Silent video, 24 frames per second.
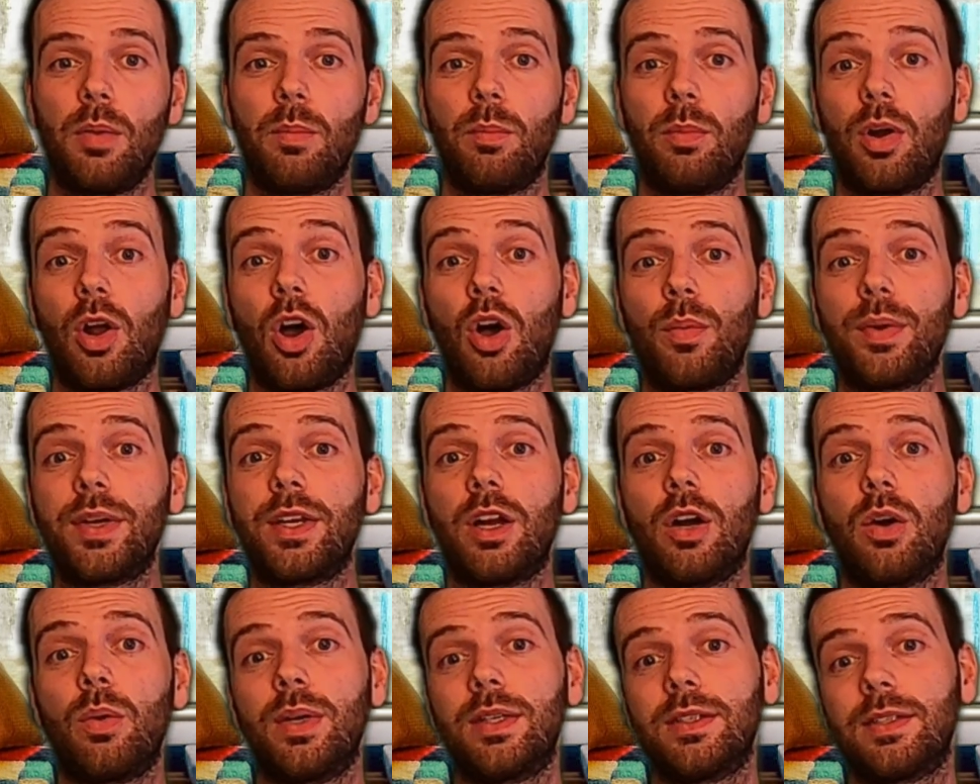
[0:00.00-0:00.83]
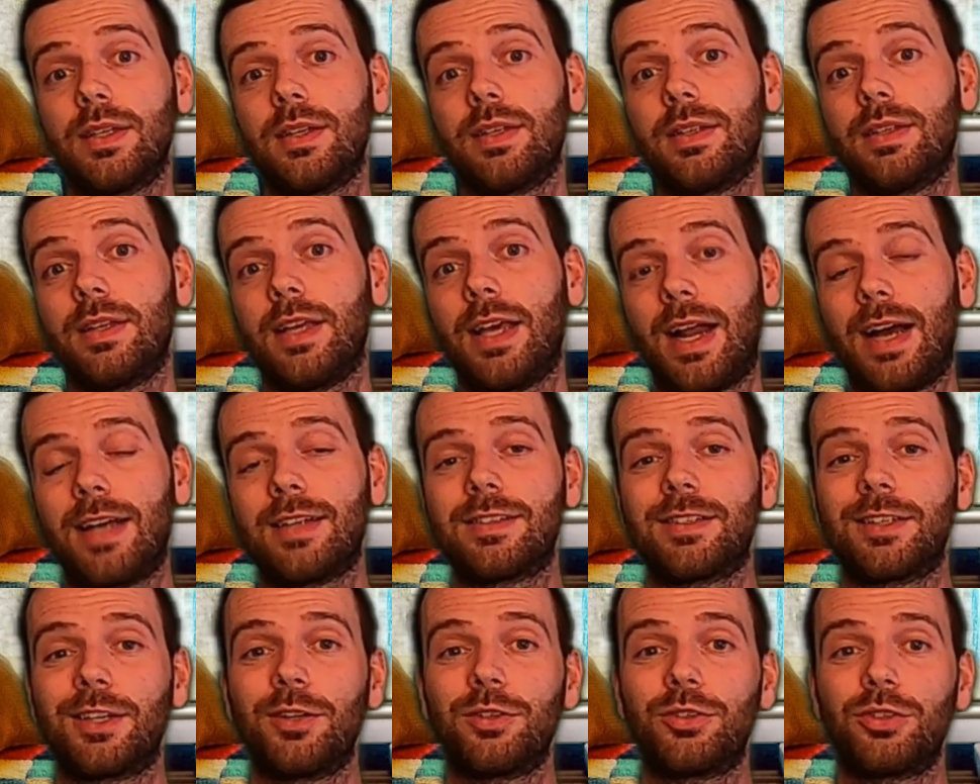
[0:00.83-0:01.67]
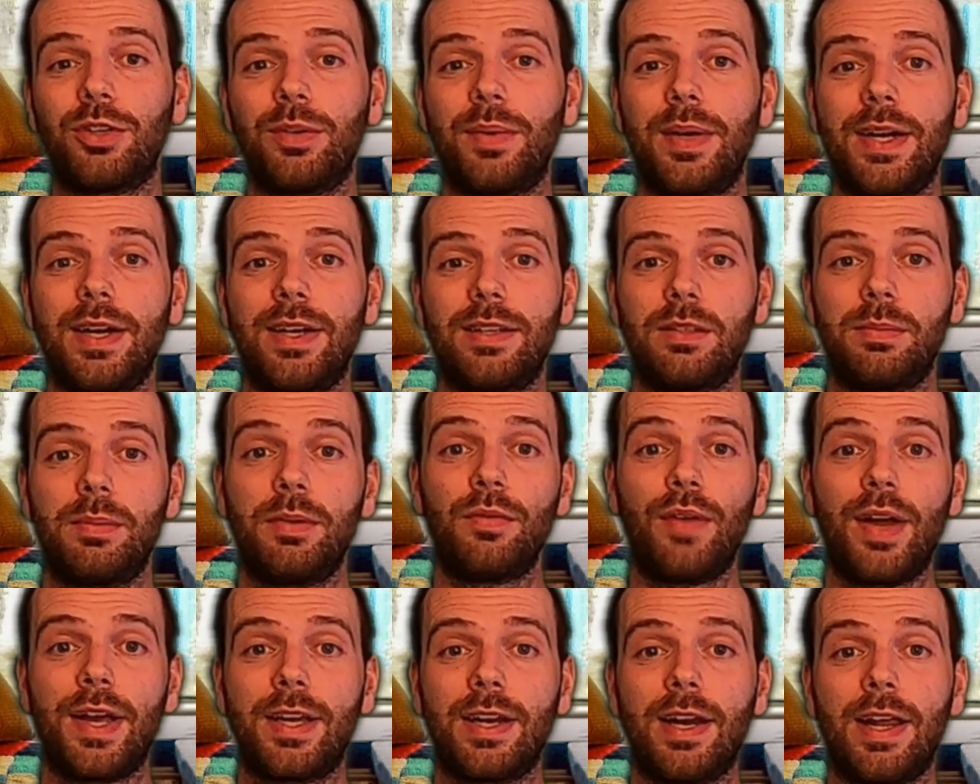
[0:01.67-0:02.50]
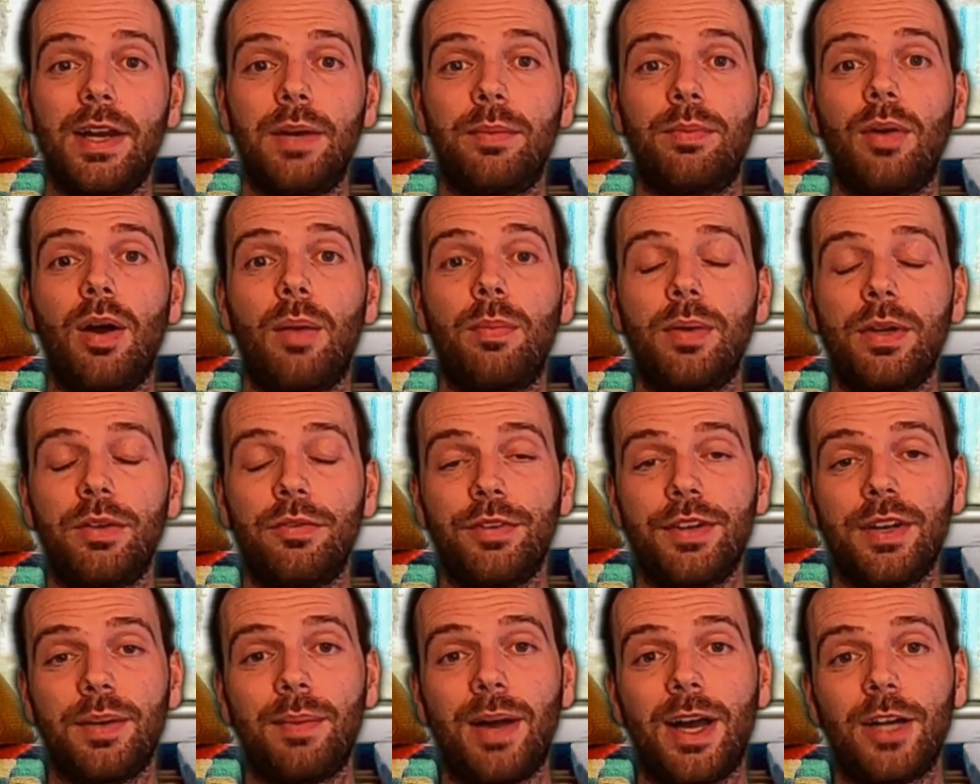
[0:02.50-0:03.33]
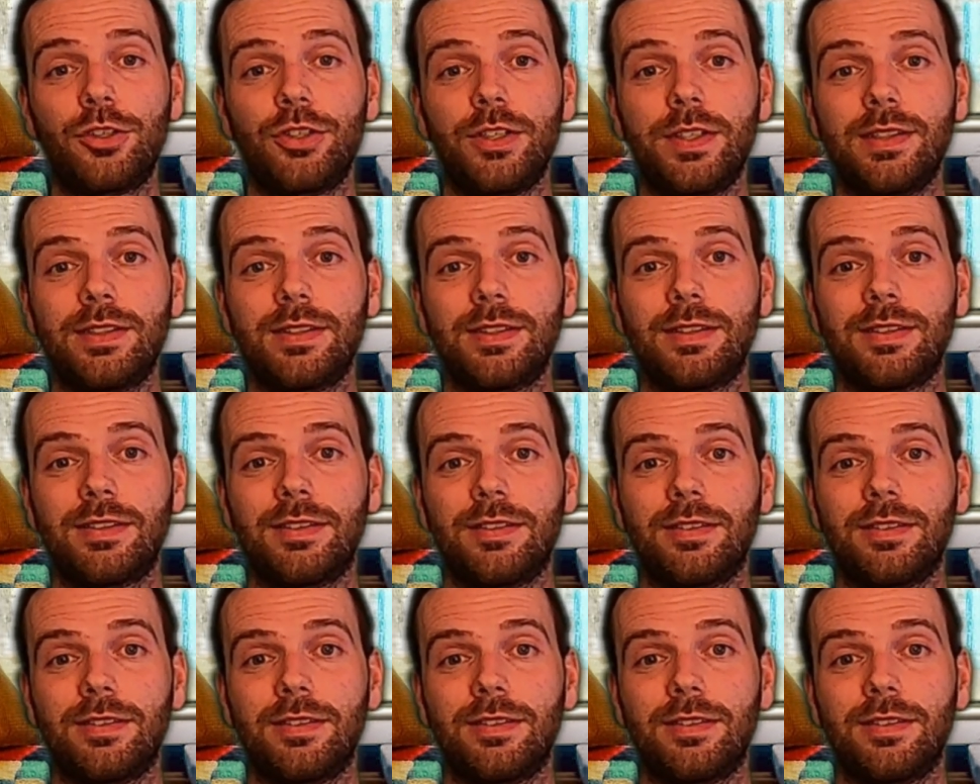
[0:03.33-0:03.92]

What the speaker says: but all we know is it has to go through here to be regulated properly for your batteries.